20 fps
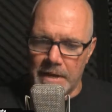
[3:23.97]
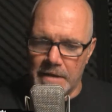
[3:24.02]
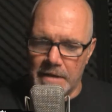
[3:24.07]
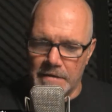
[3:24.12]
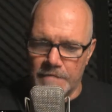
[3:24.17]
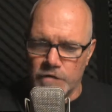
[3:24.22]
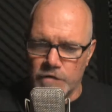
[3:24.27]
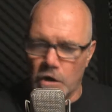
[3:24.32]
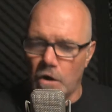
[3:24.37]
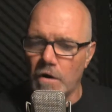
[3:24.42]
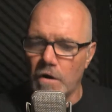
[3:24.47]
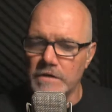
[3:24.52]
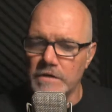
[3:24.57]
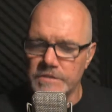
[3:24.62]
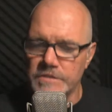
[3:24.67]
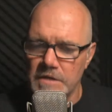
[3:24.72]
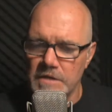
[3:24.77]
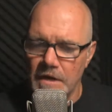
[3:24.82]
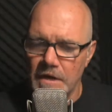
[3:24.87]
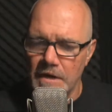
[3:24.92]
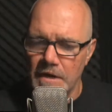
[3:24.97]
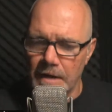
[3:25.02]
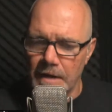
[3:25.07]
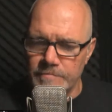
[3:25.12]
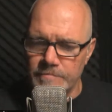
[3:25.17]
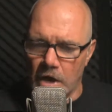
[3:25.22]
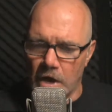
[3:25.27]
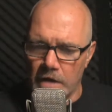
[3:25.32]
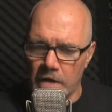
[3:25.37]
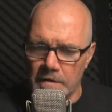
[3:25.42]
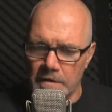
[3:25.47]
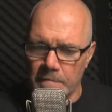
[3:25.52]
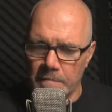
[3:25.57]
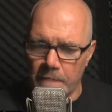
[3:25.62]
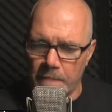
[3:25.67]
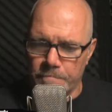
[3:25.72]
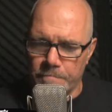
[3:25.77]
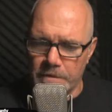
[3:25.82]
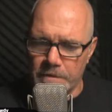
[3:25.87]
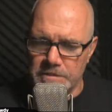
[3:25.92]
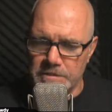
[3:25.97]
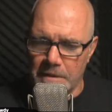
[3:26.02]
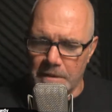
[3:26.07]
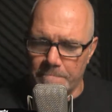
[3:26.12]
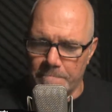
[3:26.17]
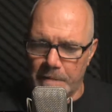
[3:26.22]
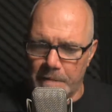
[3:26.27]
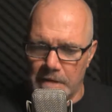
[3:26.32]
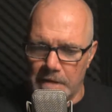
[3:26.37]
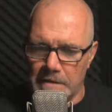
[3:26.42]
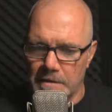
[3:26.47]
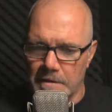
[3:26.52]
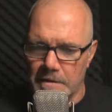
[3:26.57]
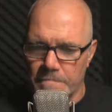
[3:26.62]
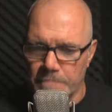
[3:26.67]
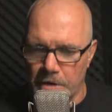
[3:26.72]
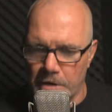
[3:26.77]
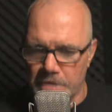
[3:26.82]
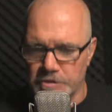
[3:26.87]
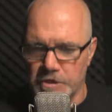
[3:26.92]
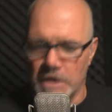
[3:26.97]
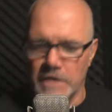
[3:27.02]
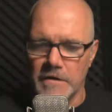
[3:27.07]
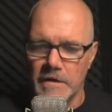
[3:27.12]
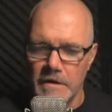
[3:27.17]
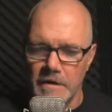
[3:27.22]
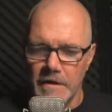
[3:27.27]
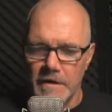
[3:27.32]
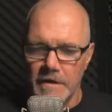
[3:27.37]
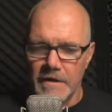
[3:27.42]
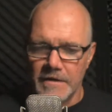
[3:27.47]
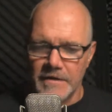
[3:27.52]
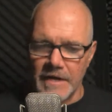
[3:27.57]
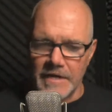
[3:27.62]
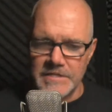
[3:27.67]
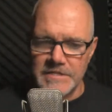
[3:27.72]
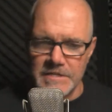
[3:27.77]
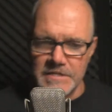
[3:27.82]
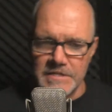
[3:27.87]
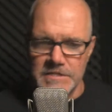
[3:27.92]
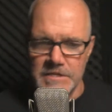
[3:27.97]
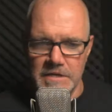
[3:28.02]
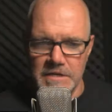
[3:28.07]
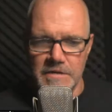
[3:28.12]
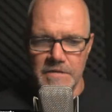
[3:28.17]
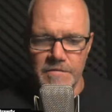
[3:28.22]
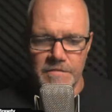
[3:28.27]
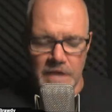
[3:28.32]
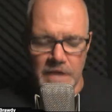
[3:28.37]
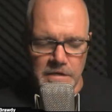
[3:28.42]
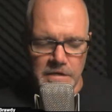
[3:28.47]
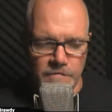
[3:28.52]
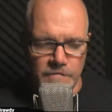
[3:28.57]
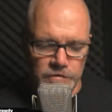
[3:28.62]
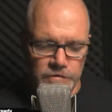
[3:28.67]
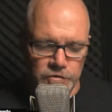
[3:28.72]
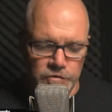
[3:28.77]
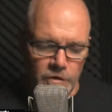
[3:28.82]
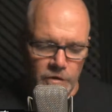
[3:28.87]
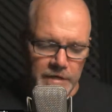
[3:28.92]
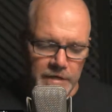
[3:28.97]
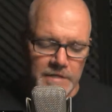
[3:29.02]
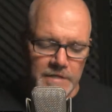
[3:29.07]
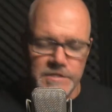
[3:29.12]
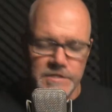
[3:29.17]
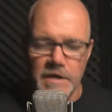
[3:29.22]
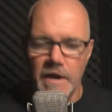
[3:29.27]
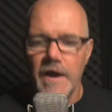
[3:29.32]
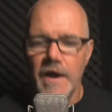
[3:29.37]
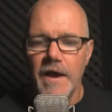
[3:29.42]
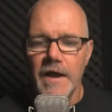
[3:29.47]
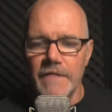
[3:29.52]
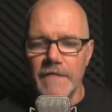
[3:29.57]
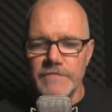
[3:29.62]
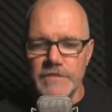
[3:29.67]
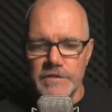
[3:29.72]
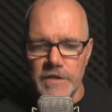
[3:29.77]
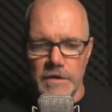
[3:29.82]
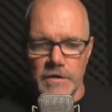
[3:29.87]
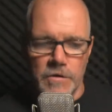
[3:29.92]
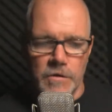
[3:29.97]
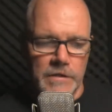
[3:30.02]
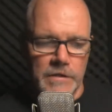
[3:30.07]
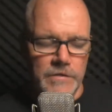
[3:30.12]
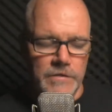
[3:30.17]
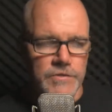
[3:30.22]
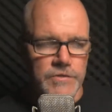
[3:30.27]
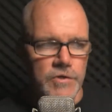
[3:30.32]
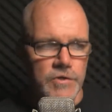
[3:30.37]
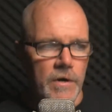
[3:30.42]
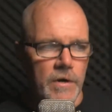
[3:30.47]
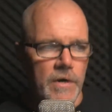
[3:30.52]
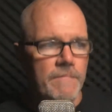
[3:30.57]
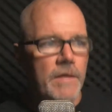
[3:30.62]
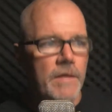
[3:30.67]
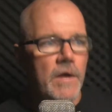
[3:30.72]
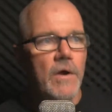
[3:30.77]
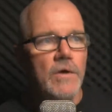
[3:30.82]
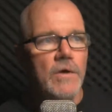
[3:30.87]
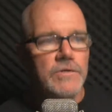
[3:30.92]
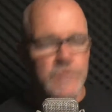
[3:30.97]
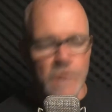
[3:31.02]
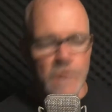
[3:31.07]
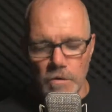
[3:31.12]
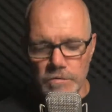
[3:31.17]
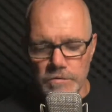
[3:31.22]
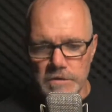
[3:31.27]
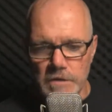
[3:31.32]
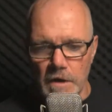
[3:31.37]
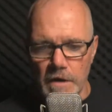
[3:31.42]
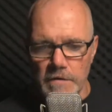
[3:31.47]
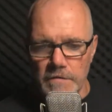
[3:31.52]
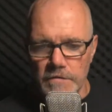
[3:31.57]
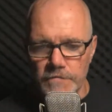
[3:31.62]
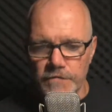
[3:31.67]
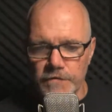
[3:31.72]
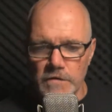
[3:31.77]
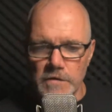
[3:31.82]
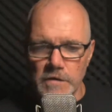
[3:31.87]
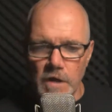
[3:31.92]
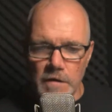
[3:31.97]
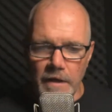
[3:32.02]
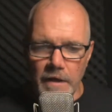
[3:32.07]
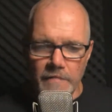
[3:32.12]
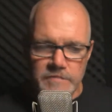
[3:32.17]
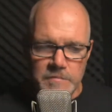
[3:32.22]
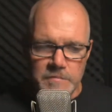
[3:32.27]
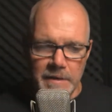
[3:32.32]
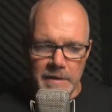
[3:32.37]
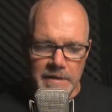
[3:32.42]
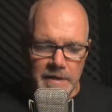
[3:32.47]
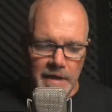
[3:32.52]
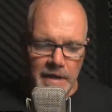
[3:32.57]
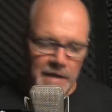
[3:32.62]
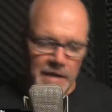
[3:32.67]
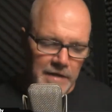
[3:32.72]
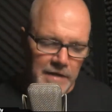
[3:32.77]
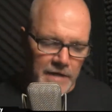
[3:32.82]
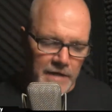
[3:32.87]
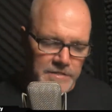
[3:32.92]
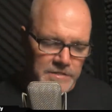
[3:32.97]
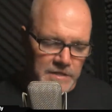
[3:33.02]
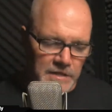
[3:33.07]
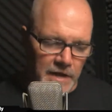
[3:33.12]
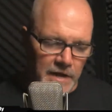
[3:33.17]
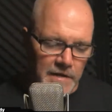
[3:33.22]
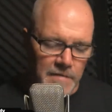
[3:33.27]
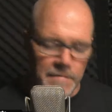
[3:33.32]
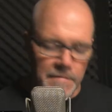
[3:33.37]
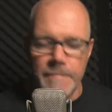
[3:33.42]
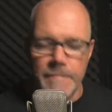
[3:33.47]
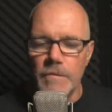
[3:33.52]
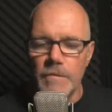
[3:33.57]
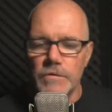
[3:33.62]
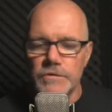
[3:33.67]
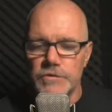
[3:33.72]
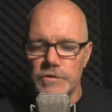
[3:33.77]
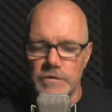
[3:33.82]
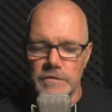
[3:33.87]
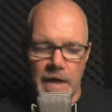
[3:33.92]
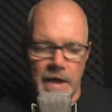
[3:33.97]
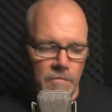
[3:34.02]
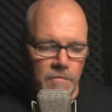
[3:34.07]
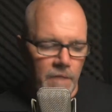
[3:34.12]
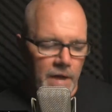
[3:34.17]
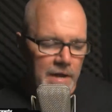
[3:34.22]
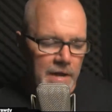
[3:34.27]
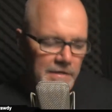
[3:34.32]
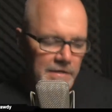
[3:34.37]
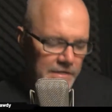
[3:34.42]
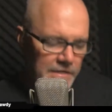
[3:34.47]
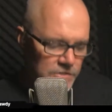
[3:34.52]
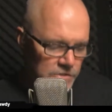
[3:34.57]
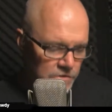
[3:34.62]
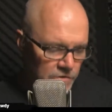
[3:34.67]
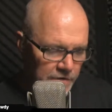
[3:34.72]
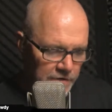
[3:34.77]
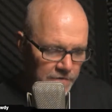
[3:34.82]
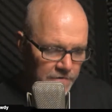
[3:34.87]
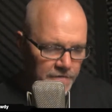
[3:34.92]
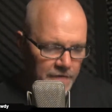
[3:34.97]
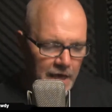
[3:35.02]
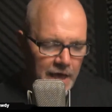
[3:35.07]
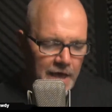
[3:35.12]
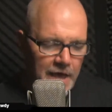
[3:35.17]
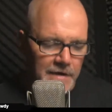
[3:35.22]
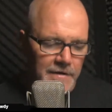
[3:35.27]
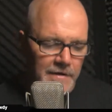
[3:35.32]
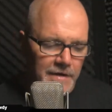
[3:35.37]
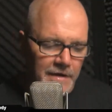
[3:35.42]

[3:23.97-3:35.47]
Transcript: And of course, I'm talking about Bridget Butler. Bridget, nice to see you. Thank you for joining us. I have to tell you a quick little story. So for Lowlife's Making Headlines tonight, maybe we'll do that. Wayne, let's trigger that.